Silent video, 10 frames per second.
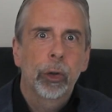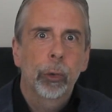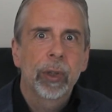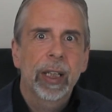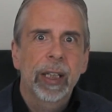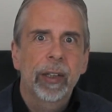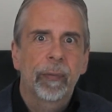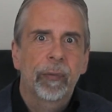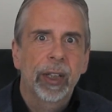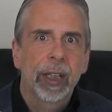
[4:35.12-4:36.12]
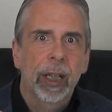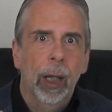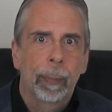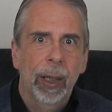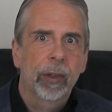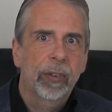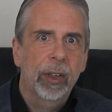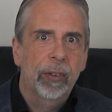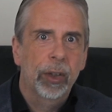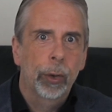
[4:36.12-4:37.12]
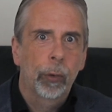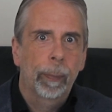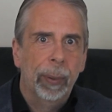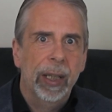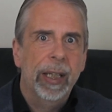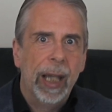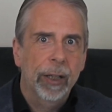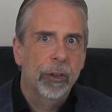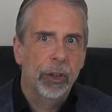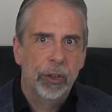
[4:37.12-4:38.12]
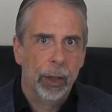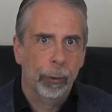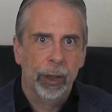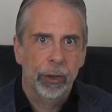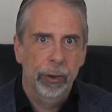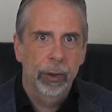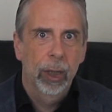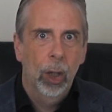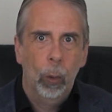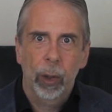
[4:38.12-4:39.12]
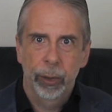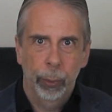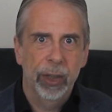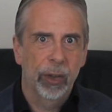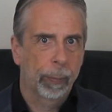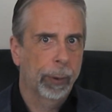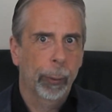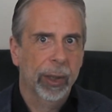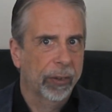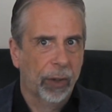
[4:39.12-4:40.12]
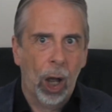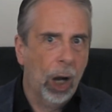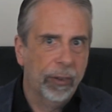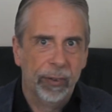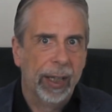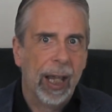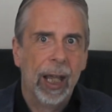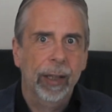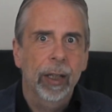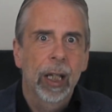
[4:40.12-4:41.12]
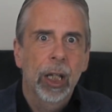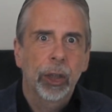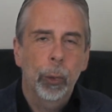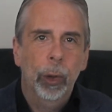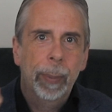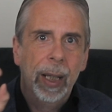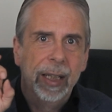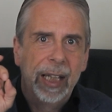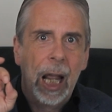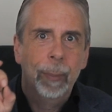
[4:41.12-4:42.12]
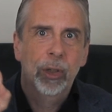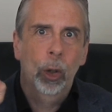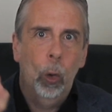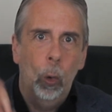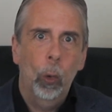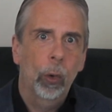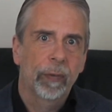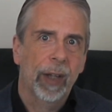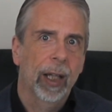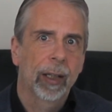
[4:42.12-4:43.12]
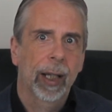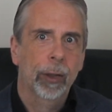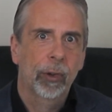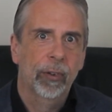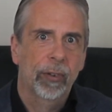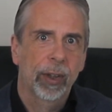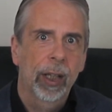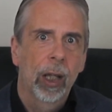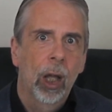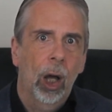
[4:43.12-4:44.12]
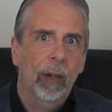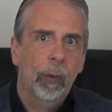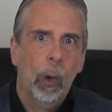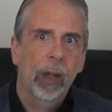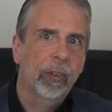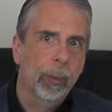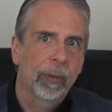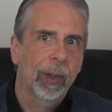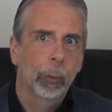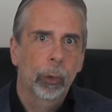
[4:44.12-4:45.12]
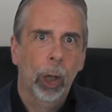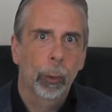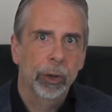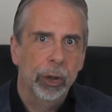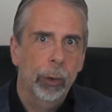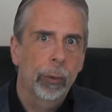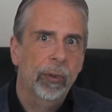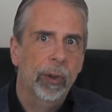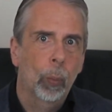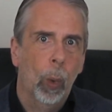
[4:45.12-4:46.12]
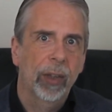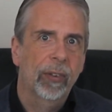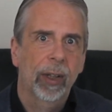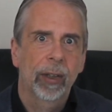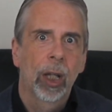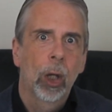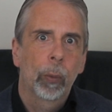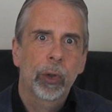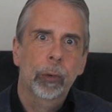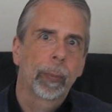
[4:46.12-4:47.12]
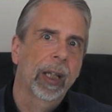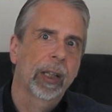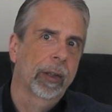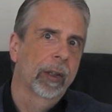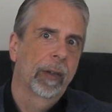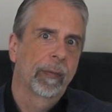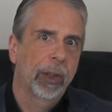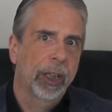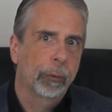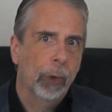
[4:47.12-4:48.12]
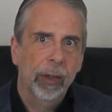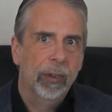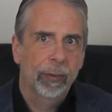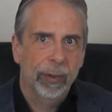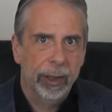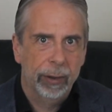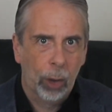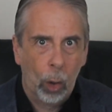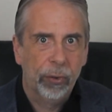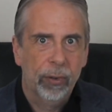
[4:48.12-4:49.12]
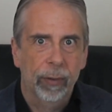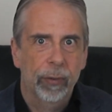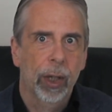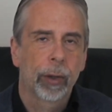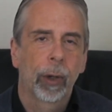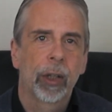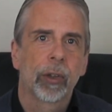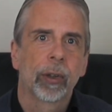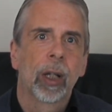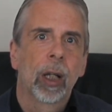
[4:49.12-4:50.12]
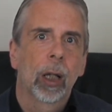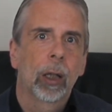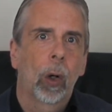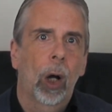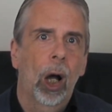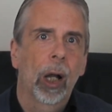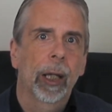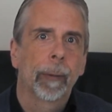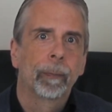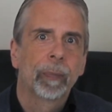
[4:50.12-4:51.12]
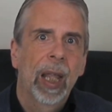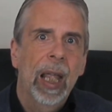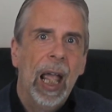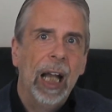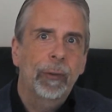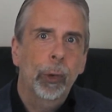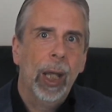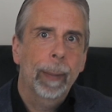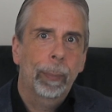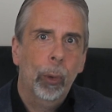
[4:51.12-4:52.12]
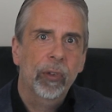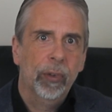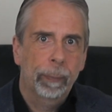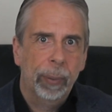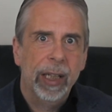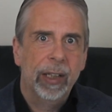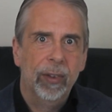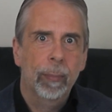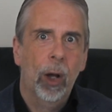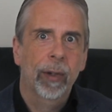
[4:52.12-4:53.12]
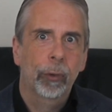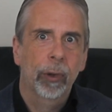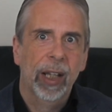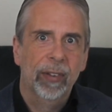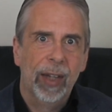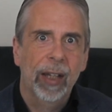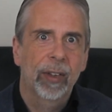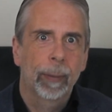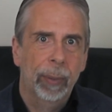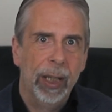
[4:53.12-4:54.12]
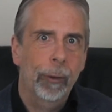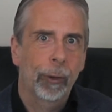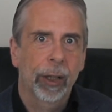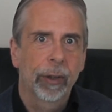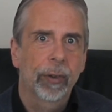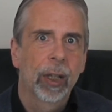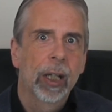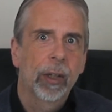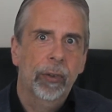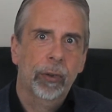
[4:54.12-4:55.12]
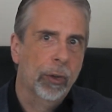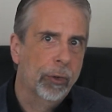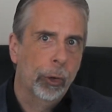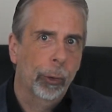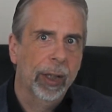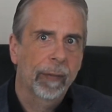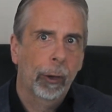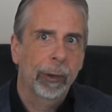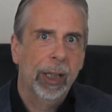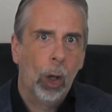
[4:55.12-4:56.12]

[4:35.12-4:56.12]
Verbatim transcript: you need the ability to use peak energy generation when the wind is blowing as hard as it can. You want to be able to capture all of that electricity, otherwise, some of it will go unused and wasted, which will make the relative cost of generation a lot higher. And if you get points of peak demand for an extended period, such as during a very